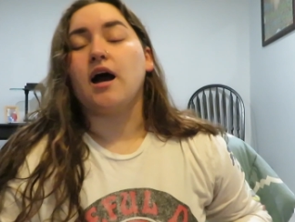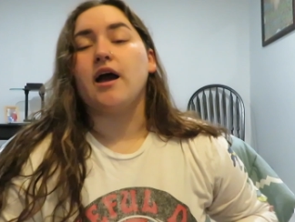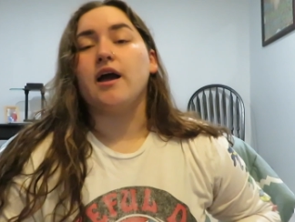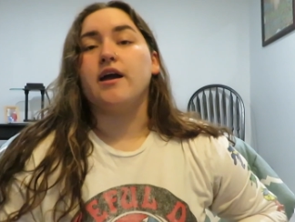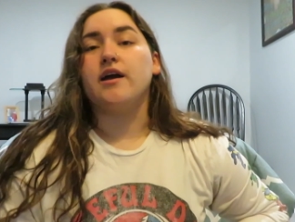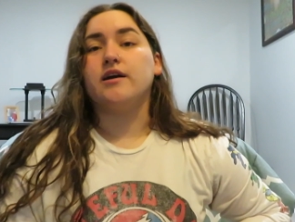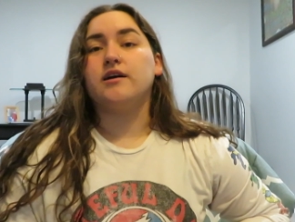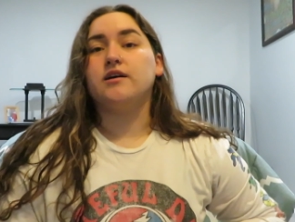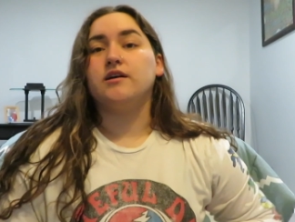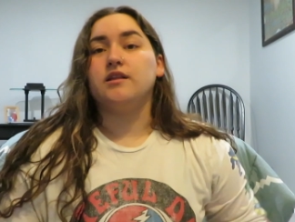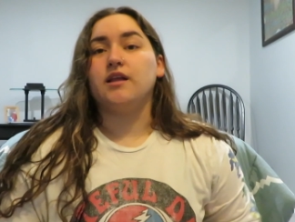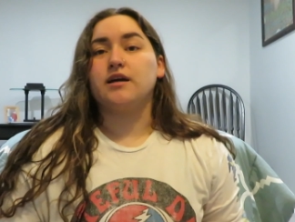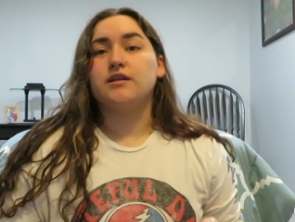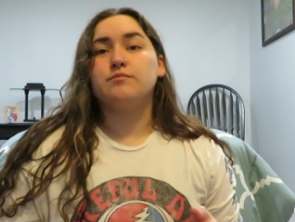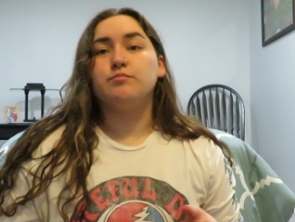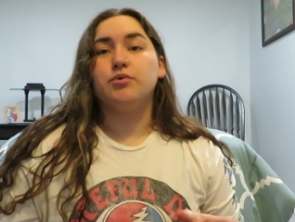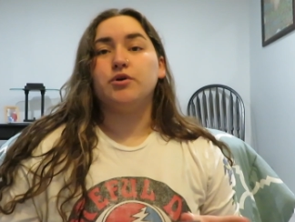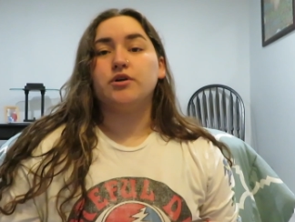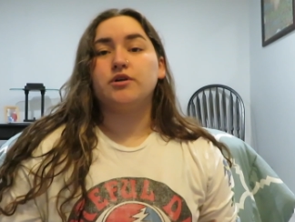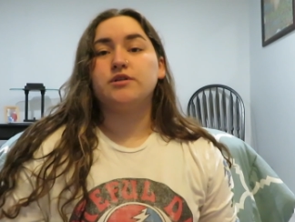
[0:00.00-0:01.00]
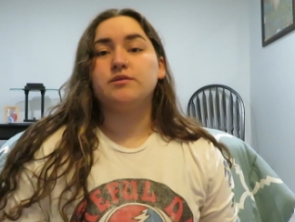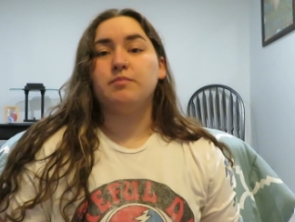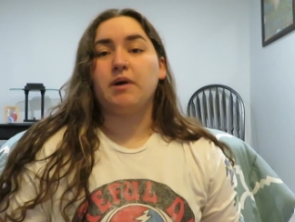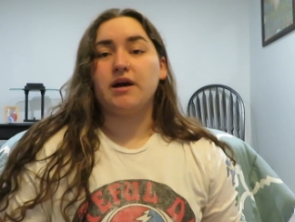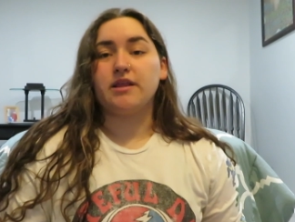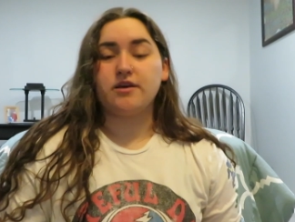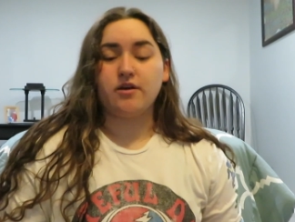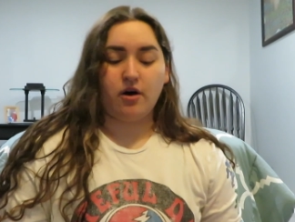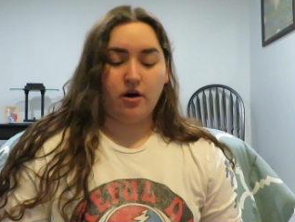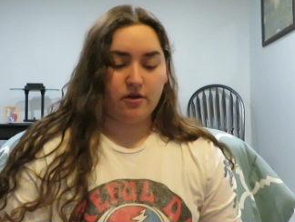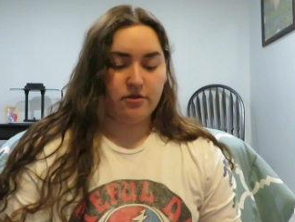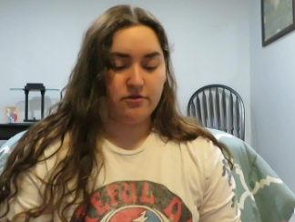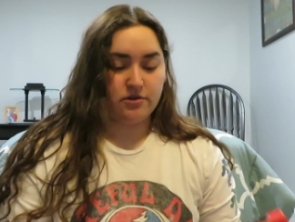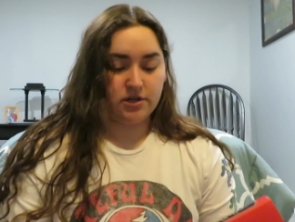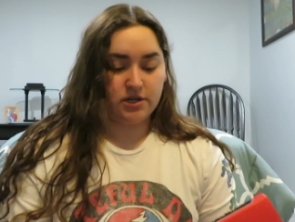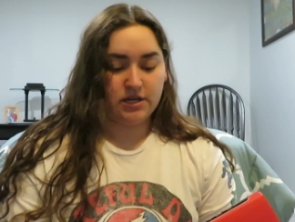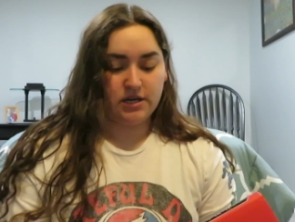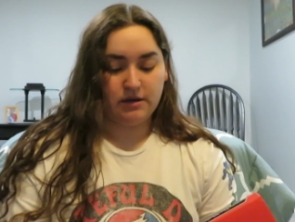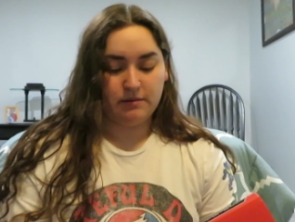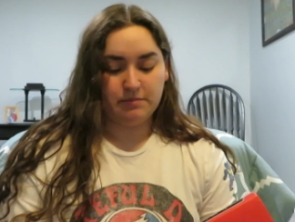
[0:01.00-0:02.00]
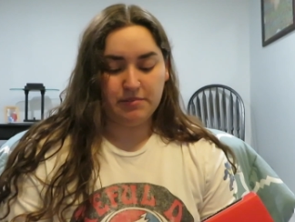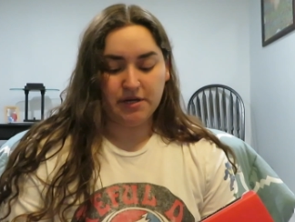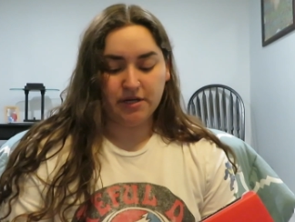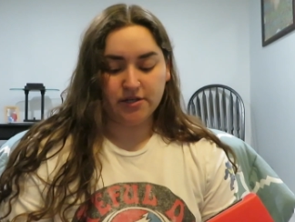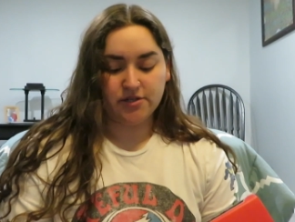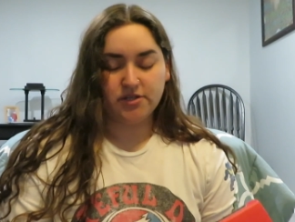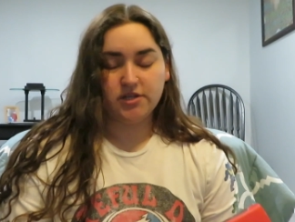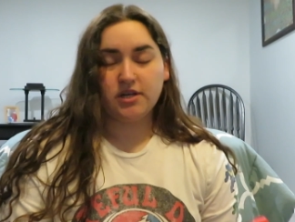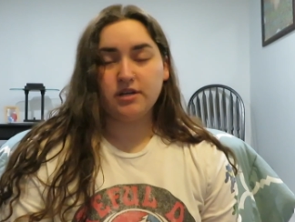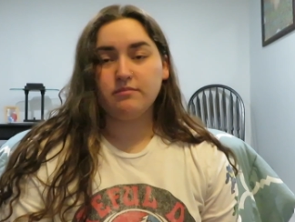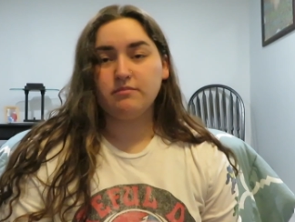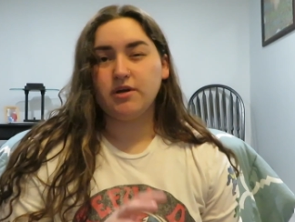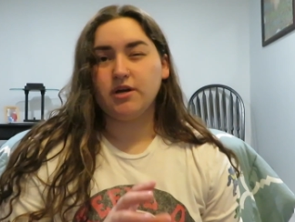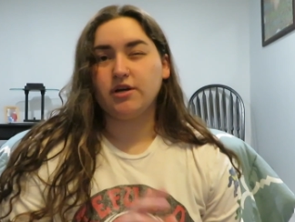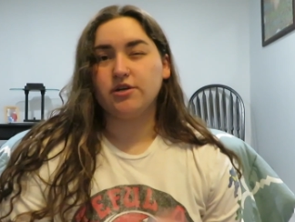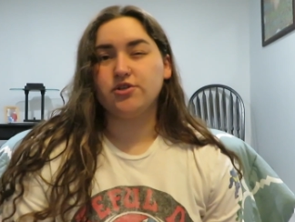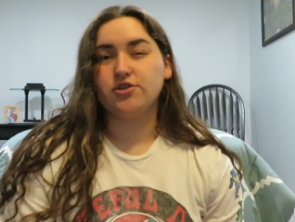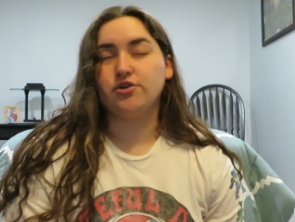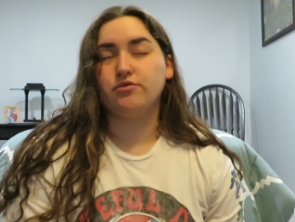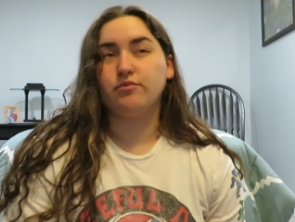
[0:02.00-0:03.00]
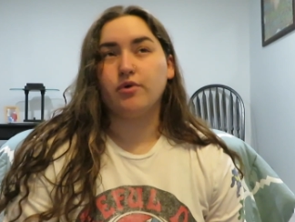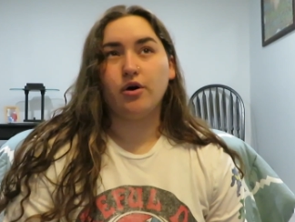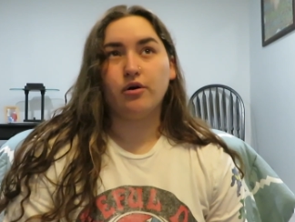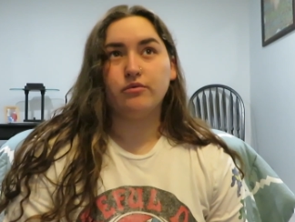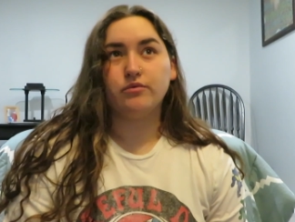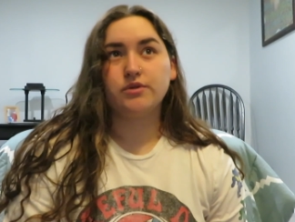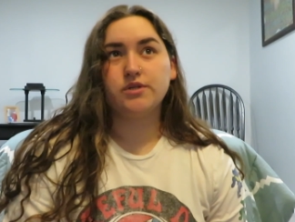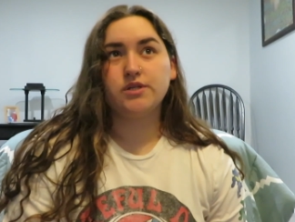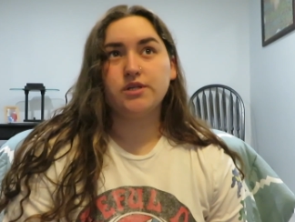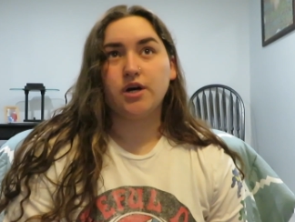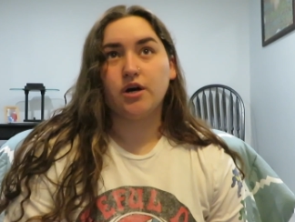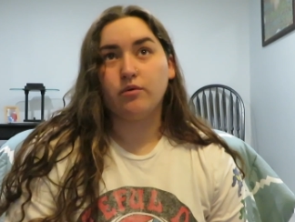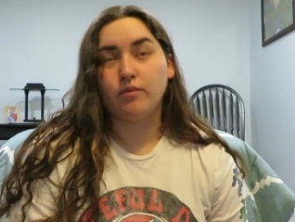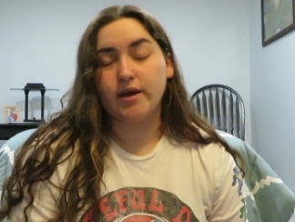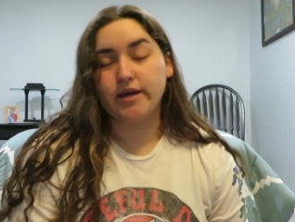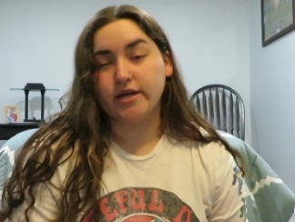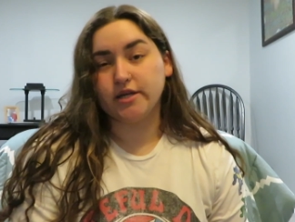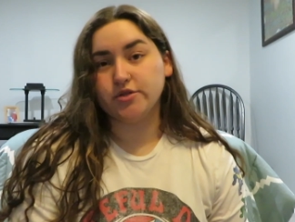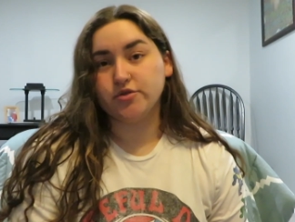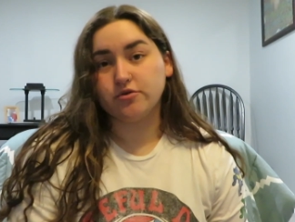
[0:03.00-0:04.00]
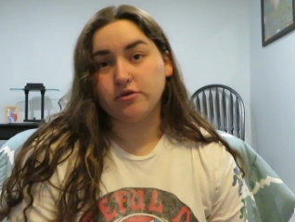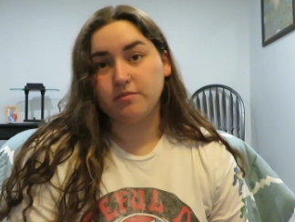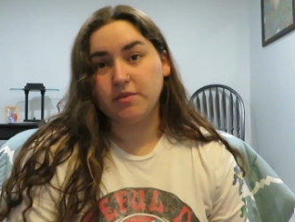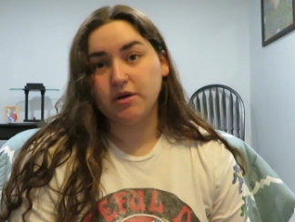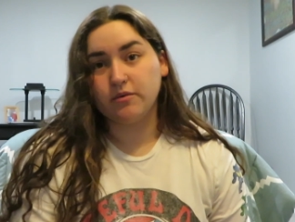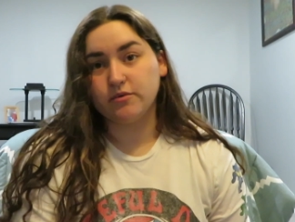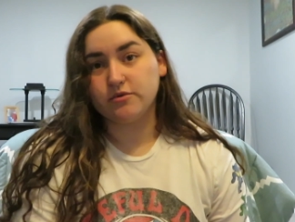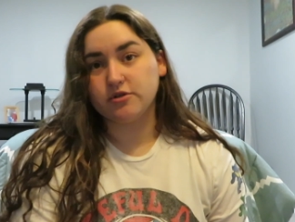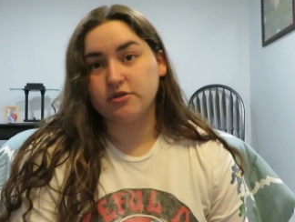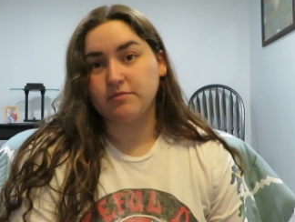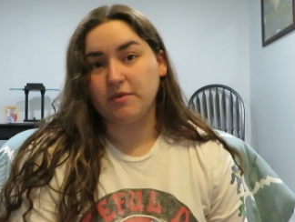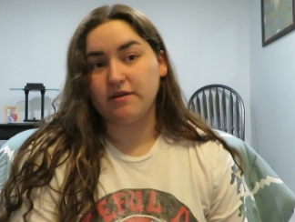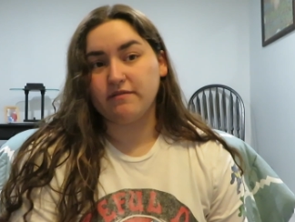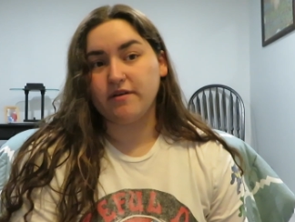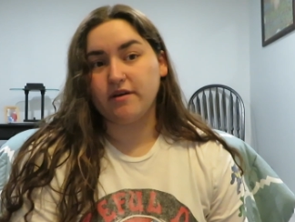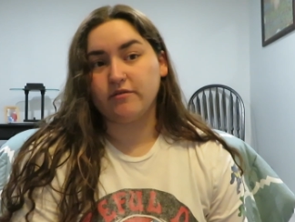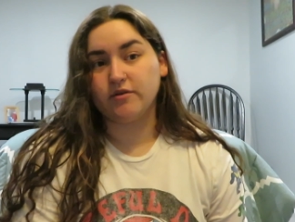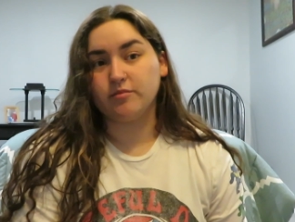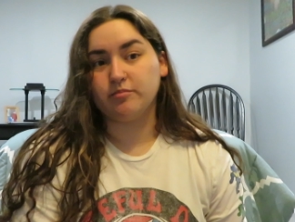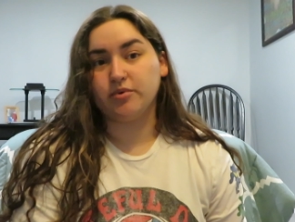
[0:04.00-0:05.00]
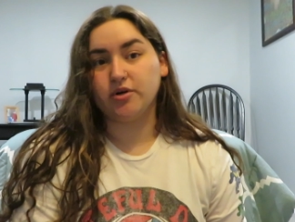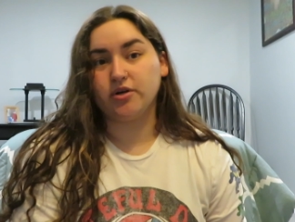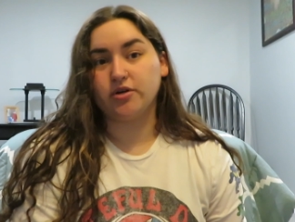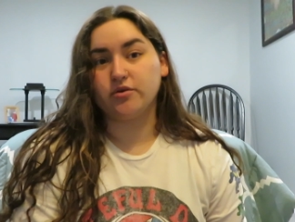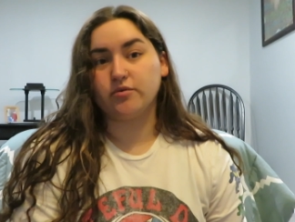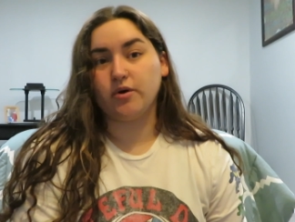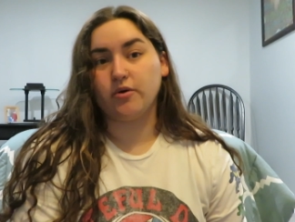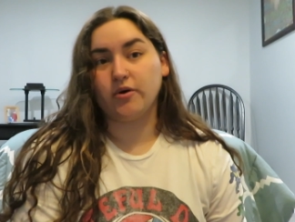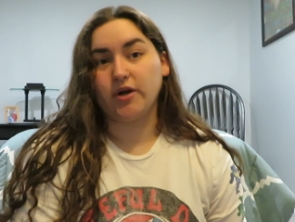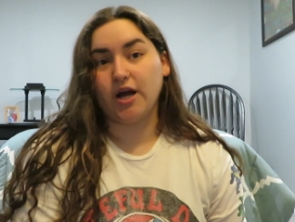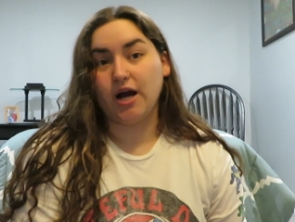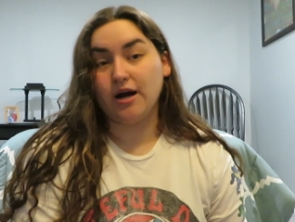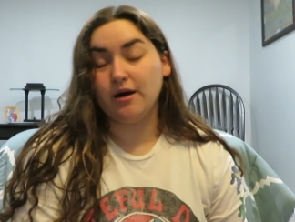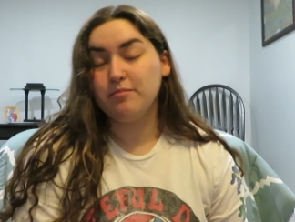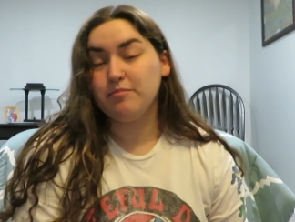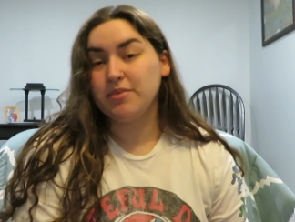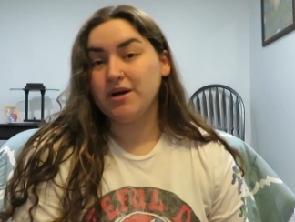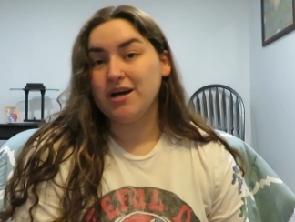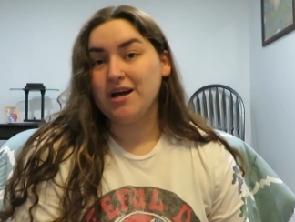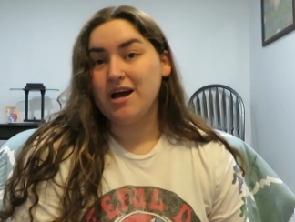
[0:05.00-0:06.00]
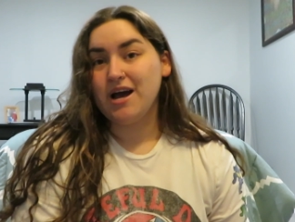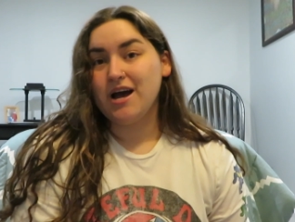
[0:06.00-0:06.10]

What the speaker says: I collect books by the author Kit Pearson because she wrote Awake and Dreaming, which was my favorite book growing up.